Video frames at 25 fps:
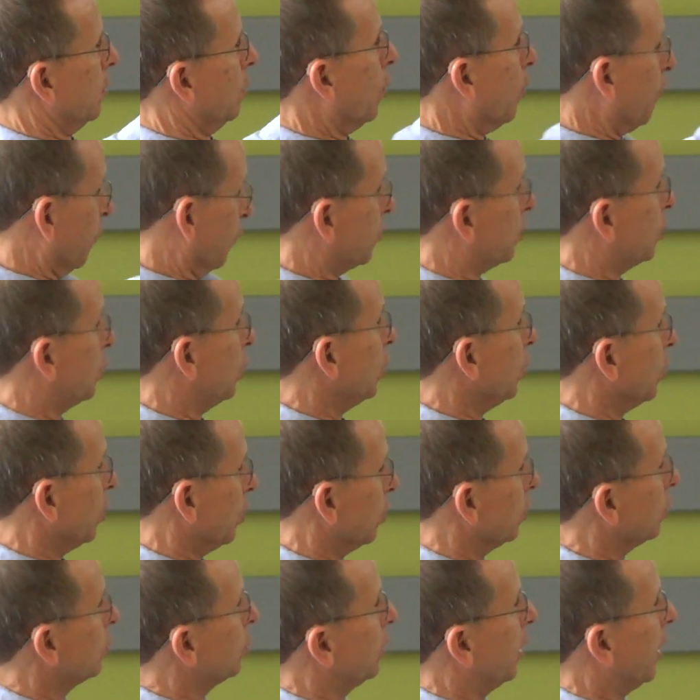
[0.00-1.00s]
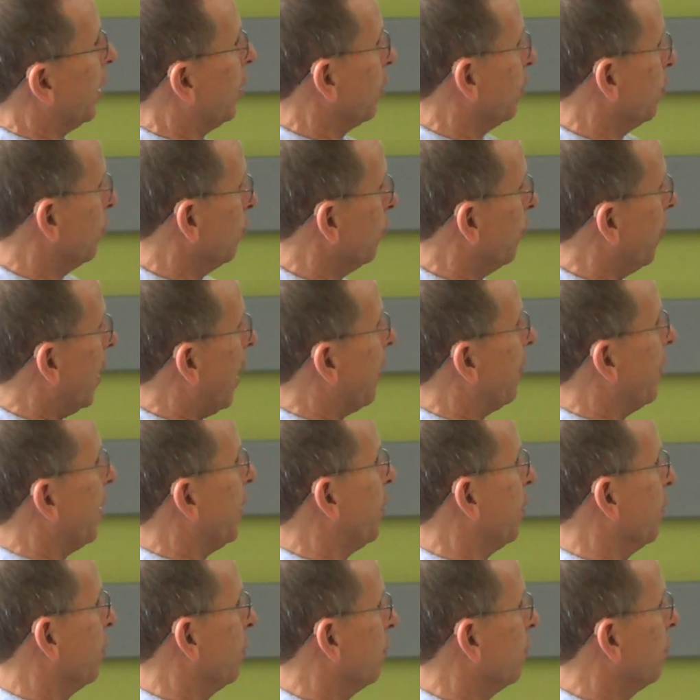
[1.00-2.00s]
overseas, they could do that. They
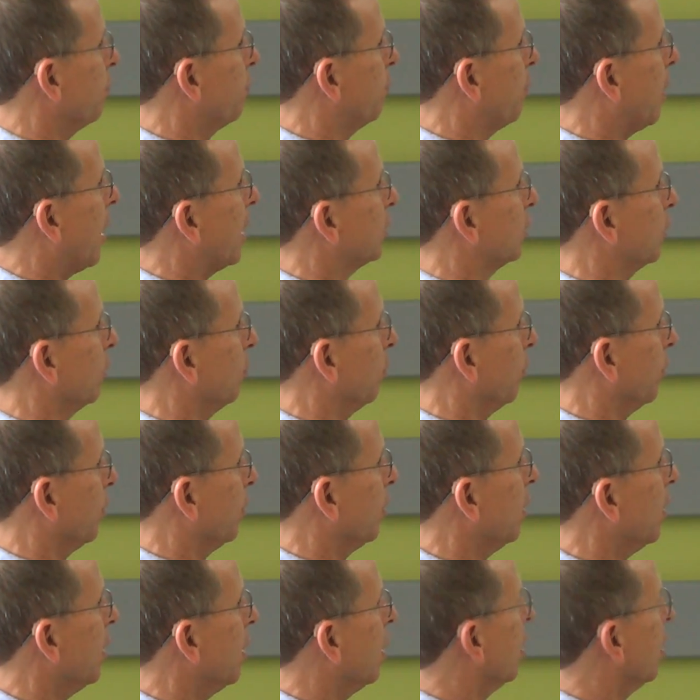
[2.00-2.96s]
could possibly